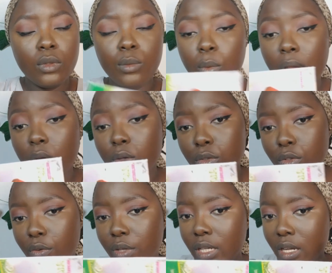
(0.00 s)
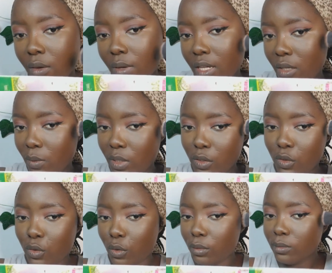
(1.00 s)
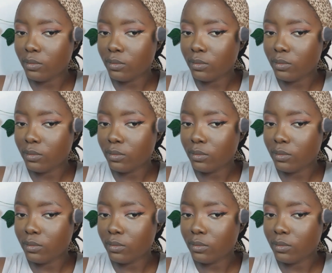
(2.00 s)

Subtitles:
We are contouring now anyway, so